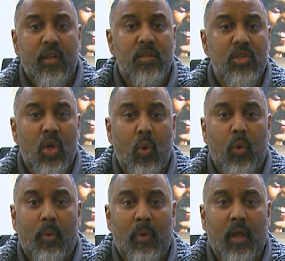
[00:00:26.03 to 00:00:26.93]
to know
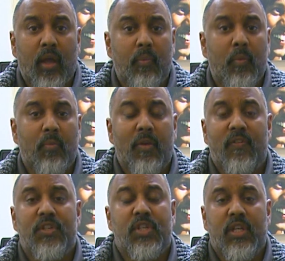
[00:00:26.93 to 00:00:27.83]
where my
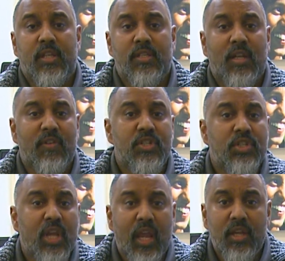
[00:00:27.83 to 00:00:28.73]
vision is and if it's
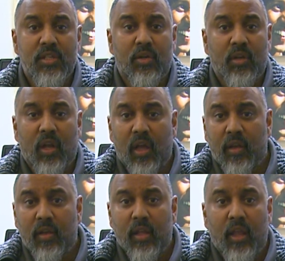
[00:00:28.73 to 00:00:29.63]
changing or
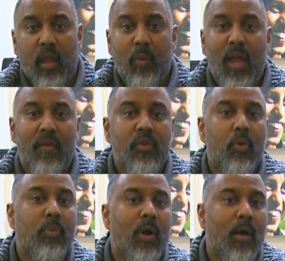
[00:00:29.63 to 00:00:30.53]
not. And we have
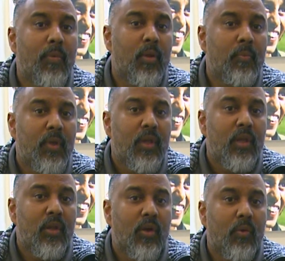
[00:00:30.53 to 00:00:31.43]
no problem,
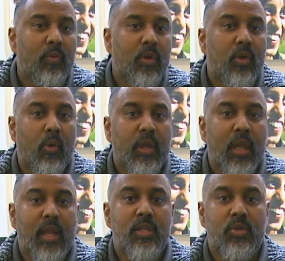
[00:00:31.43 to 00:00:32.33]

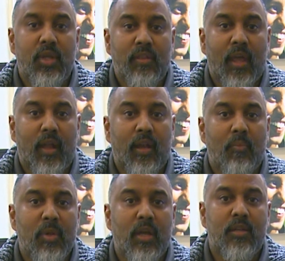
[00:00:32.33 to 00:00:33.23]
going and doing that
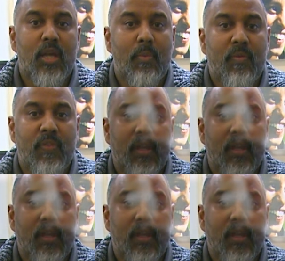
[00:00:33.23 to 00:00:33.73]
and being on top of